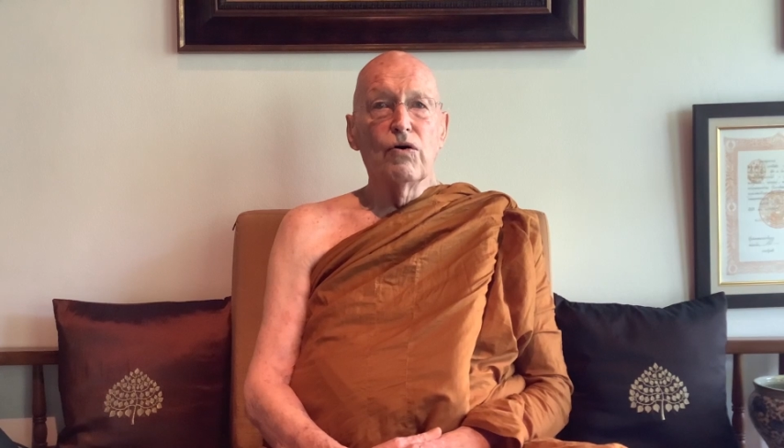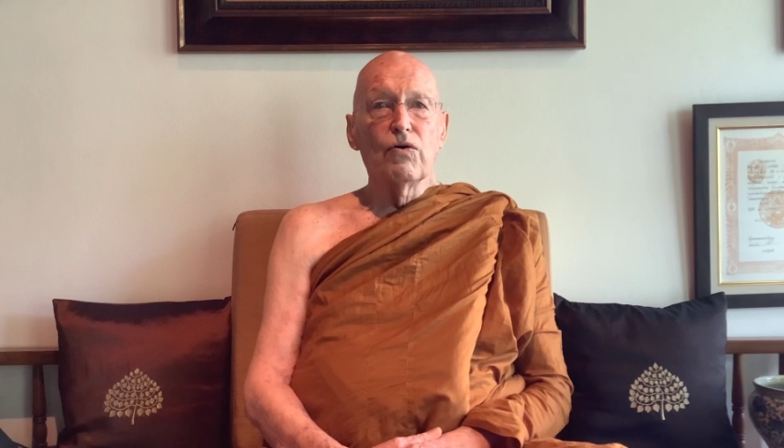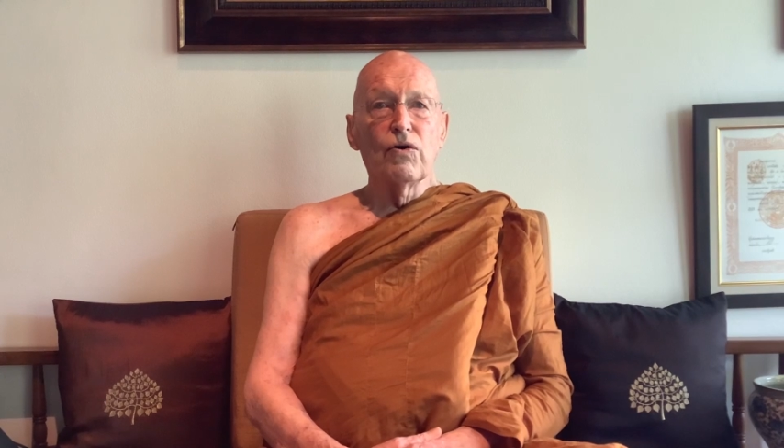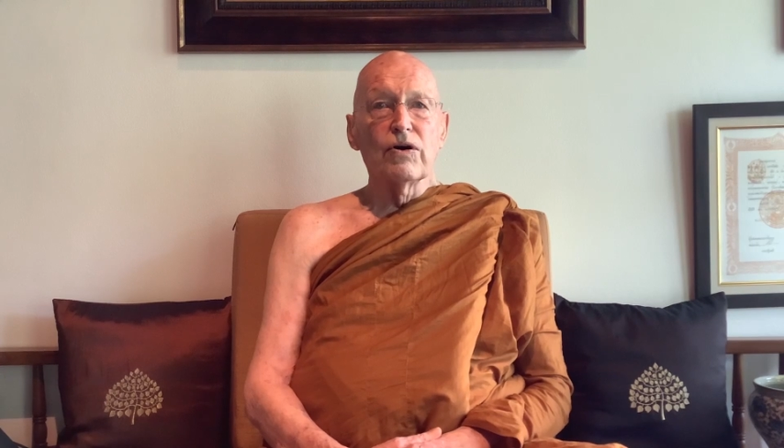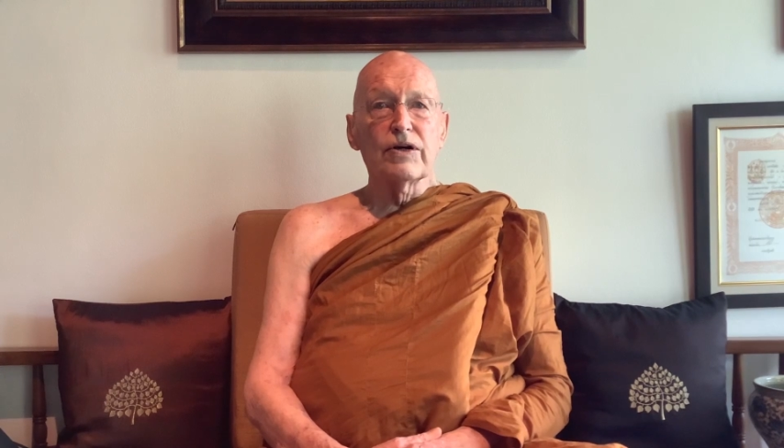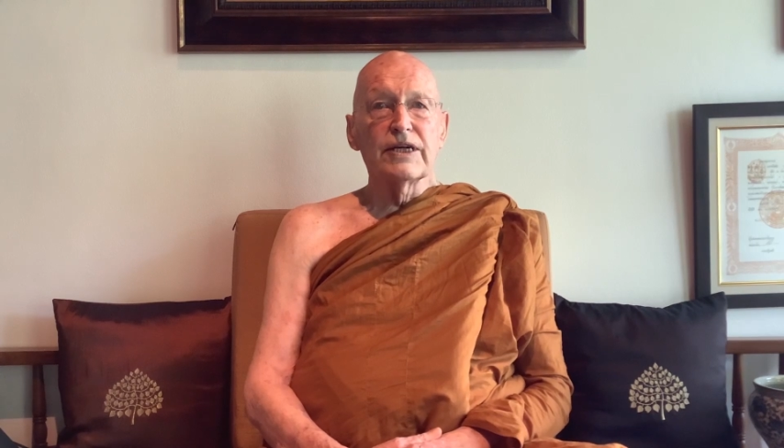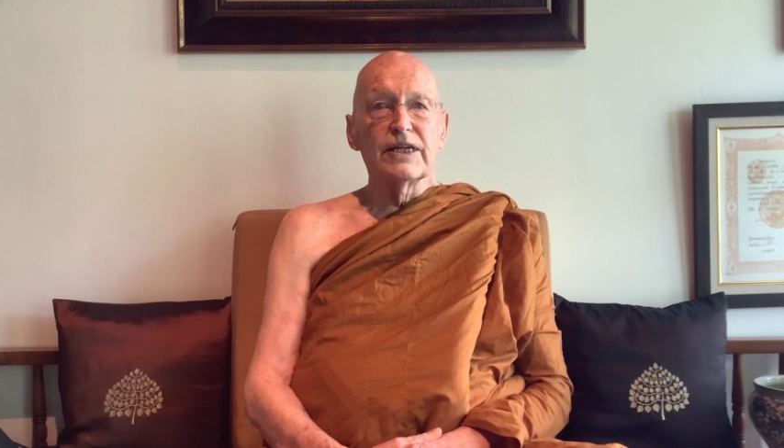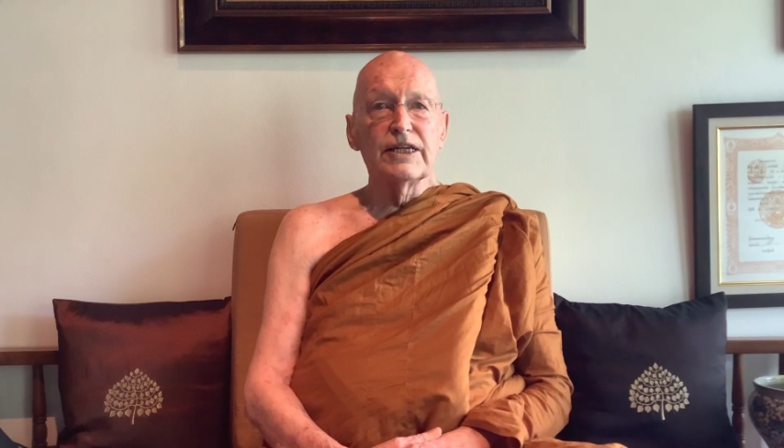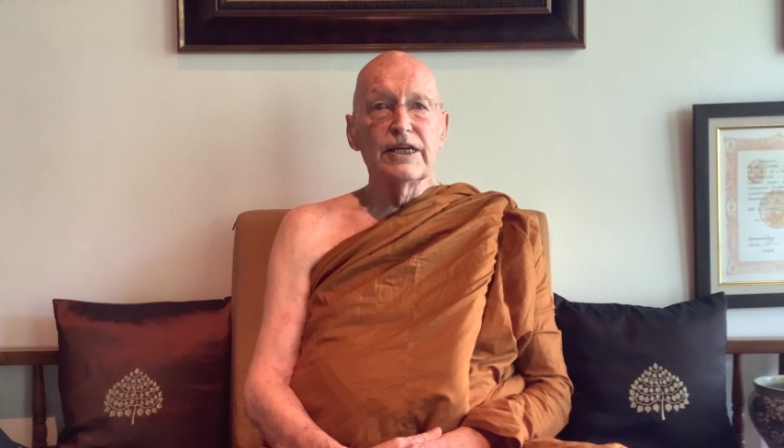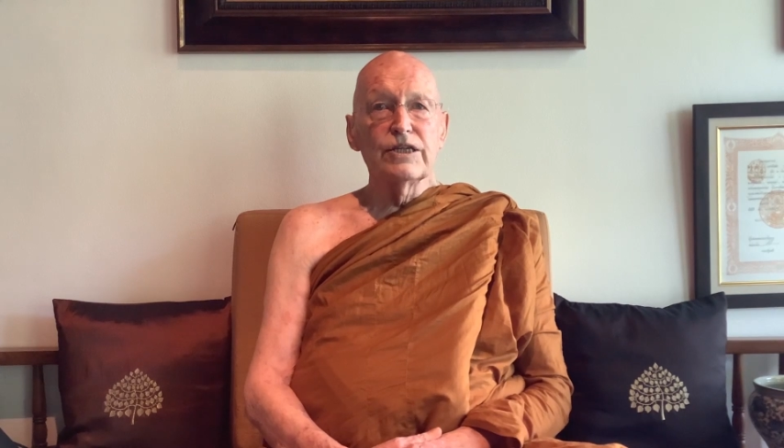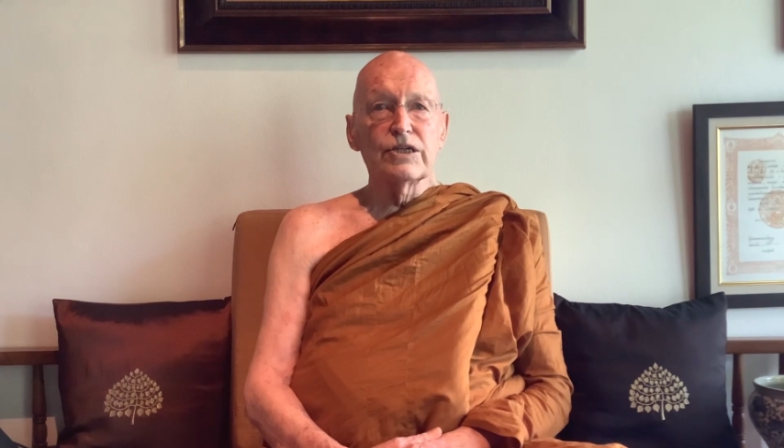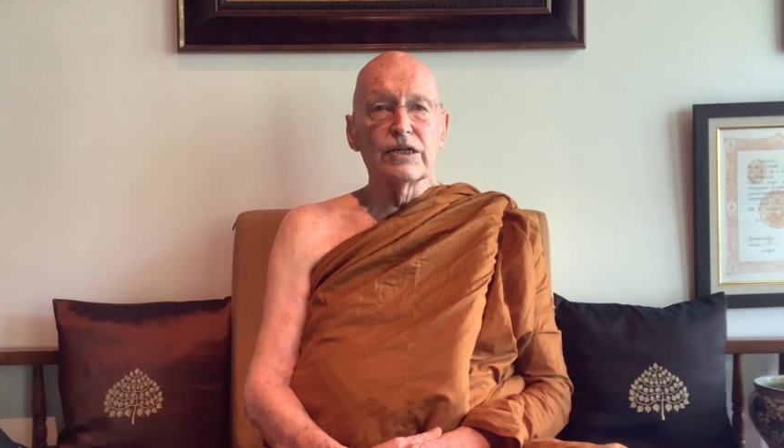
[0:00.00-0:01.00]
or
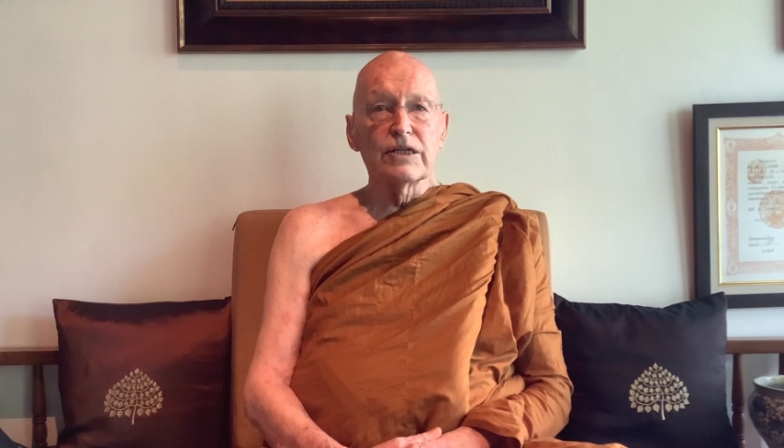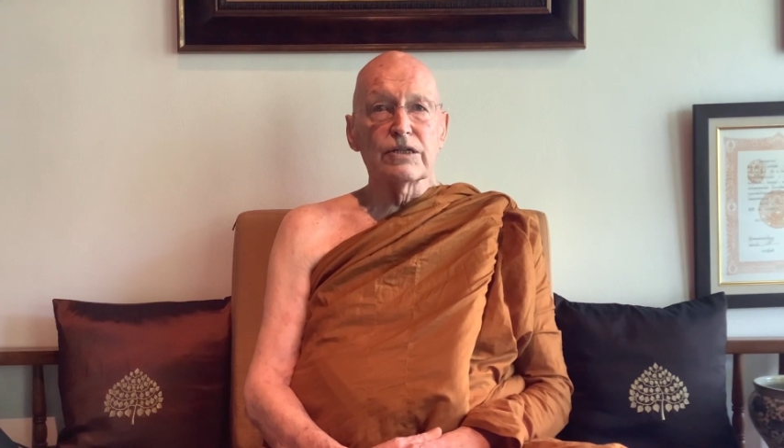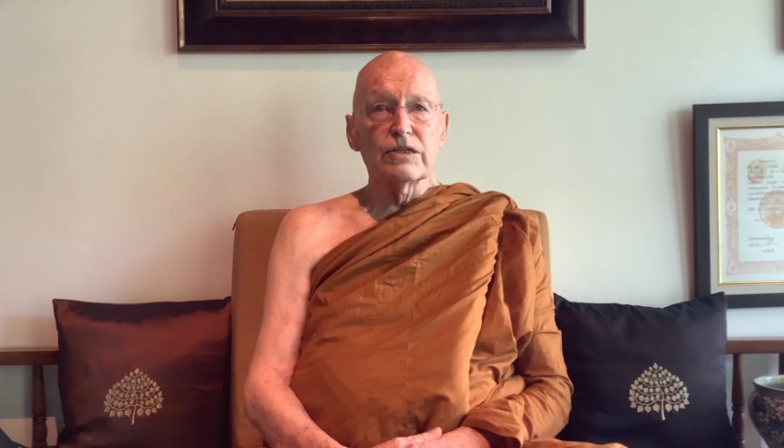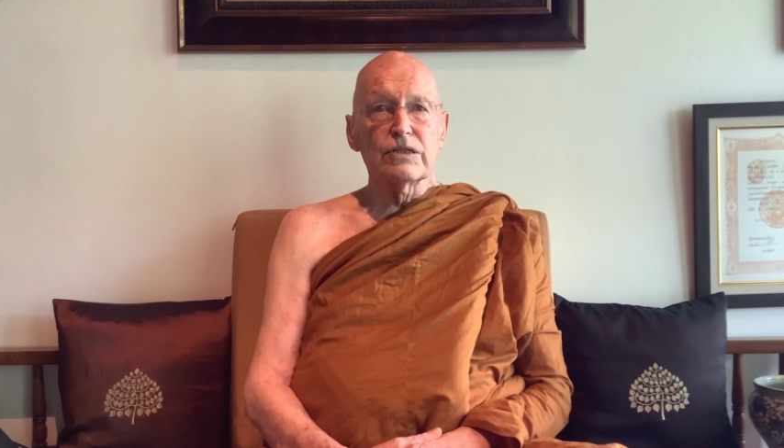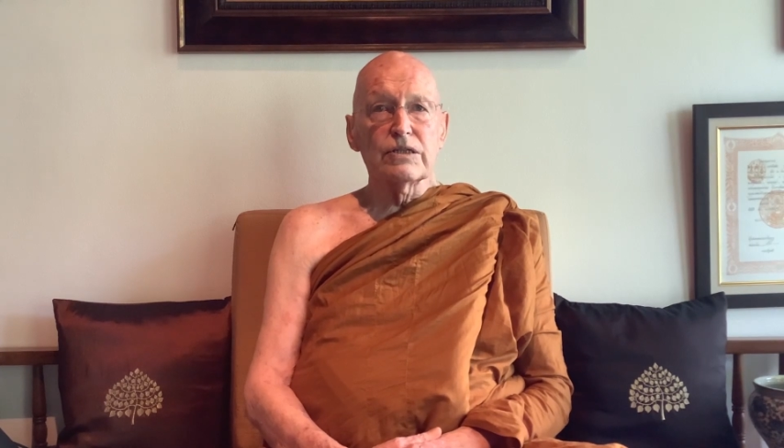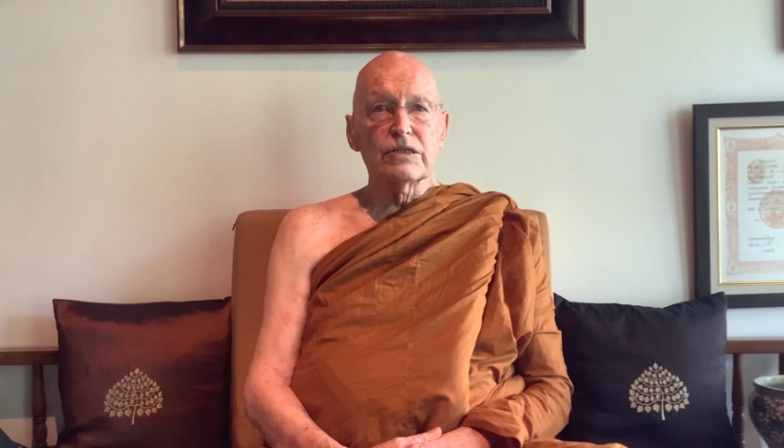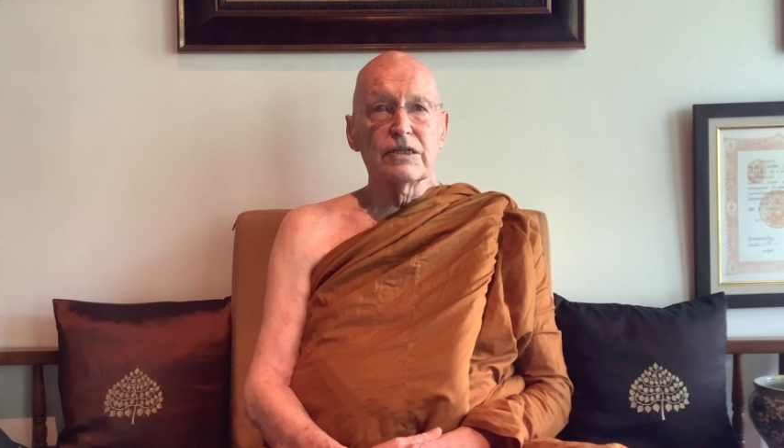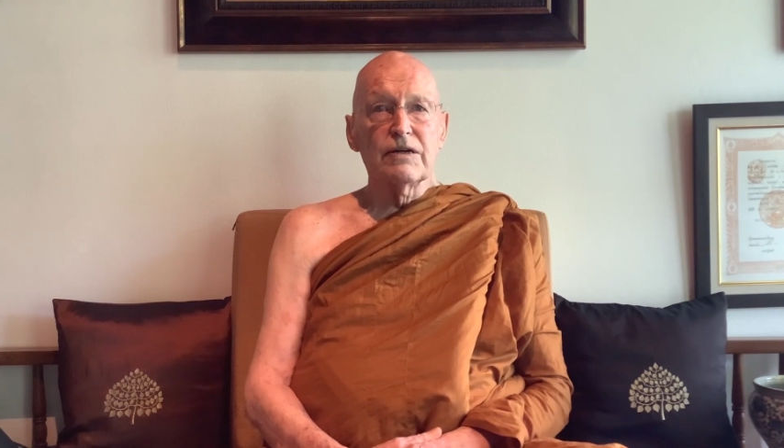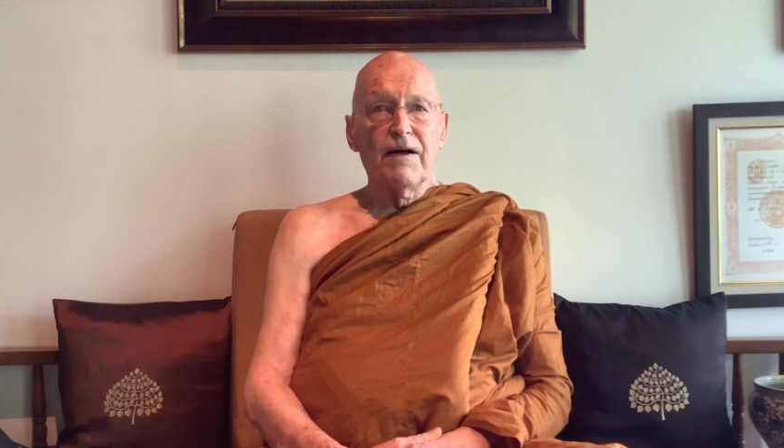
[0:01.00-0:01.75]
conditions.